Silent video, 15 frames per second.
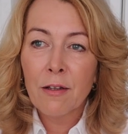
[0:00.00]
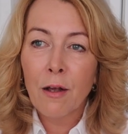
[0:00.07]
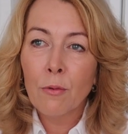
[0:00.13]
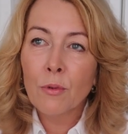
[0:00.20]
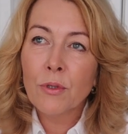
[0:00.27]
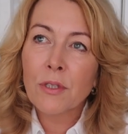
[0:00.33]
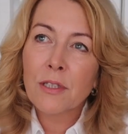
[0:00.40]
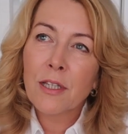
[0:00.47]
I
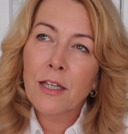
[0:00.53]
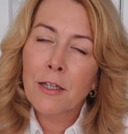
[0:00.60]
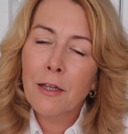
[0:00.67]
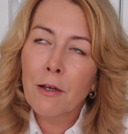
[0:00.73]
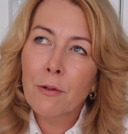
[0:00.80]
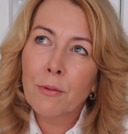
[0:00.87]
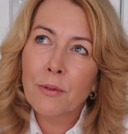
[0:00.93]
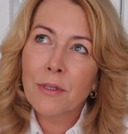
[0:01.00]
wouldn't say
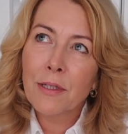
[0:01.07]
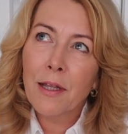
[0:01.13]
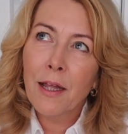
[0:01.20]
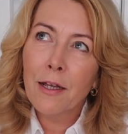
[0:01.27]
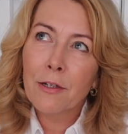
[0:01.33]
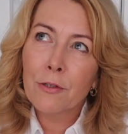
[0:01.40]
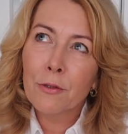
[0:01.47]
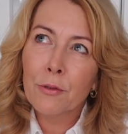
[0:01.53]
that I was
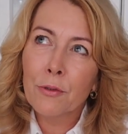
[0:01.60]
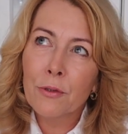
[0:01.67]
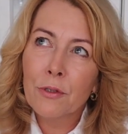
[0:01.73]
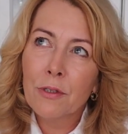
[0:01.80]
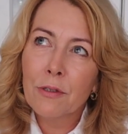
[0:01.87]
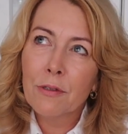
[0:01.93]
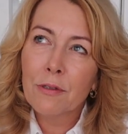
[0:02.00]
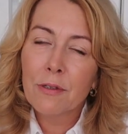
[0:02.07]
that good.
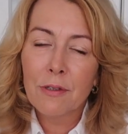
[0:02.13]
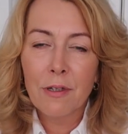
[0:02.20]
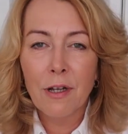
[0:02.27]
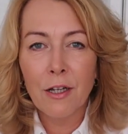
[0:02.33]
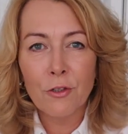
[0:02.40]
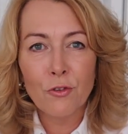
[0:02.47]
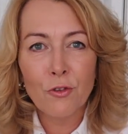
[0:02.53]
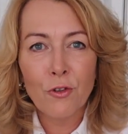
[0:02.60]

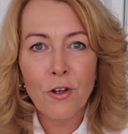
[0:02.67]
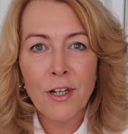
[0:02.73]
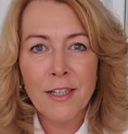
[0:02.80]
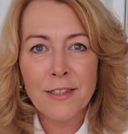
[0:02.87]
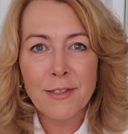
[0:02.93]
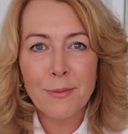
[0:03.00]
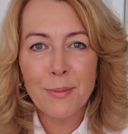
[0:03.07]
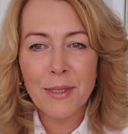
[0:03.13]
I try
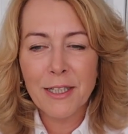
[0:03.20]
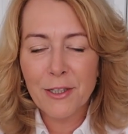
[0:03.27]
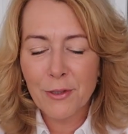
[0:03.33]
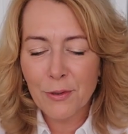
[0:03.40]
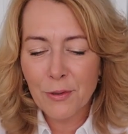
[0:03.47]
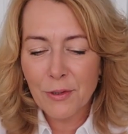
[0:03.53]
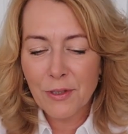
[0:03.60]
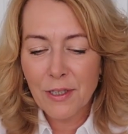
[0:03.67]
to be
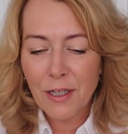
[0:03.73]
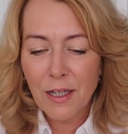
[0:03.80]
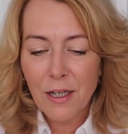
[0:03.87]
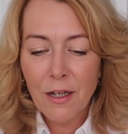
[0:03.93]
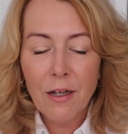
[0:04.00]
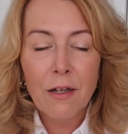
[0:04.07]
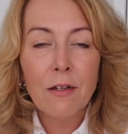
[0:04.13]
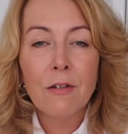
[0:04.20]
good.
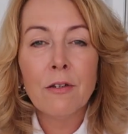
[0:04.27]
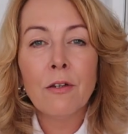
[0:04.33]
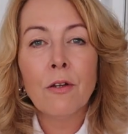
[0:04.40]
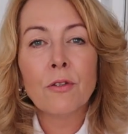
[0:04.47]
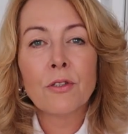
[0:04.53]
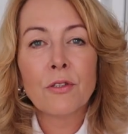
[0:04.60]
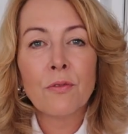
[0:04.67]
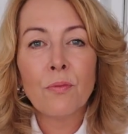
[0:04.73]

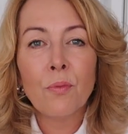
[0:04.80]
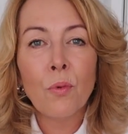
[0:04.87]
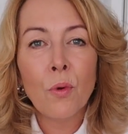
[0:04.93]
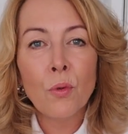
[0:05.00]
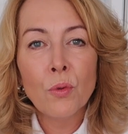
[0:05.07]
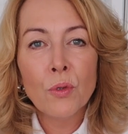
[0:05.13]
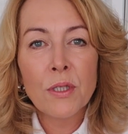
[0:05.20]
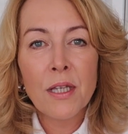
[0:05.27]
Lots of
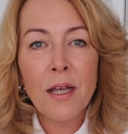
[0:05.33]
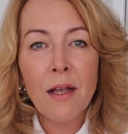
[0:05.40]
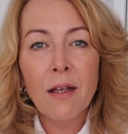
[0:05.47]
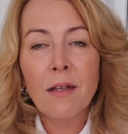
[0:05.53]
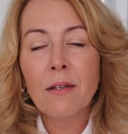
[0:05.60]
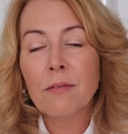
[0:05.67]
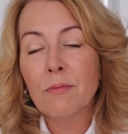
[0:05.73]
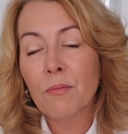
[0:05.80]

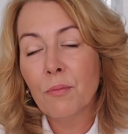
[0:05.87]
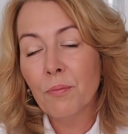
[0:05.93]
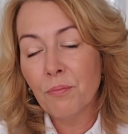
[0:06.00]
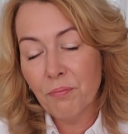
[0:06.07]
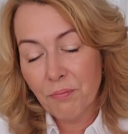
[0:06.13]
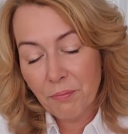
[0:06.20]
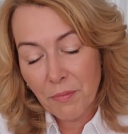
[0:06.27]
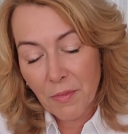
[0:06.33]
water.
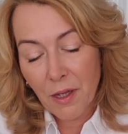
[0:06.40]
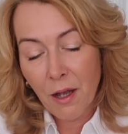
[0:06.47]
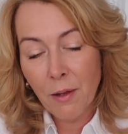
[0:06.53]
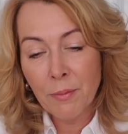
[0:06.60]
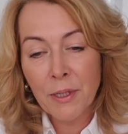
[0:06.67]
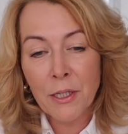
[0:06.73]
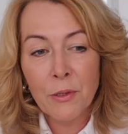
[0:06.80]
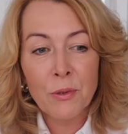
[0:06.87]

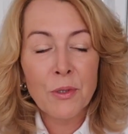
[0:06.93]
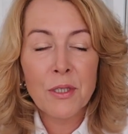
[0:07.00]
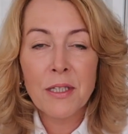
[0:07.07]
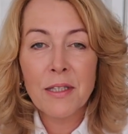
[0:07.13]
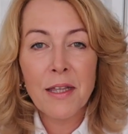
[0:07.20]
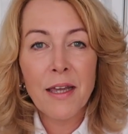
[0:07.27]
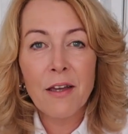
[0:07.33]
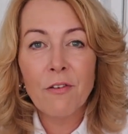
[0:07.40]
I'm
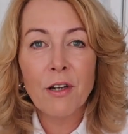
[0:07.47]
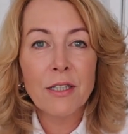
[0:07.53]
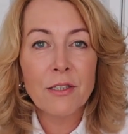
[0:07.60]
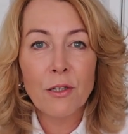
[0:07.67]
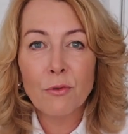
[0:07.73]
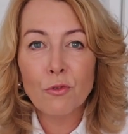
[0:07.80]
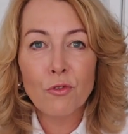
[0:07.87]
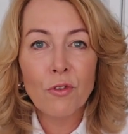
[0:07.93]
guilty there. I
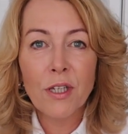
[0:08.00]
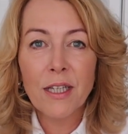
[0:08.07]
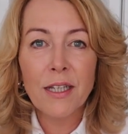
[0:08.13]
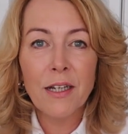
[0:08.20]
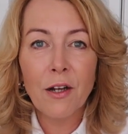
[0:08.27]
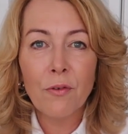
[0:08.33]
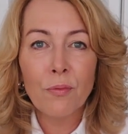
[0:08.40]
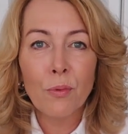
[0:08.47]
don't drink
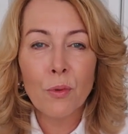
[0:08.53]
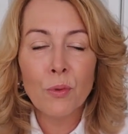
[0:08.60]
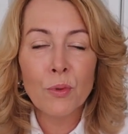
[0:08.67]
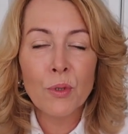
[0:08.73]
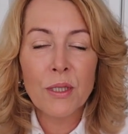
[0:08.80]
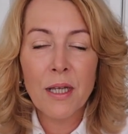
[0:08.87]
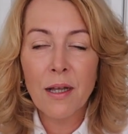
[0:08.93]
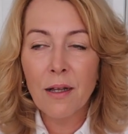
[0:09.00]
enough
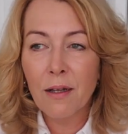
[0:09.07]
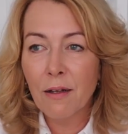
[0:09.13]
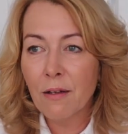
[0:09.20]
water.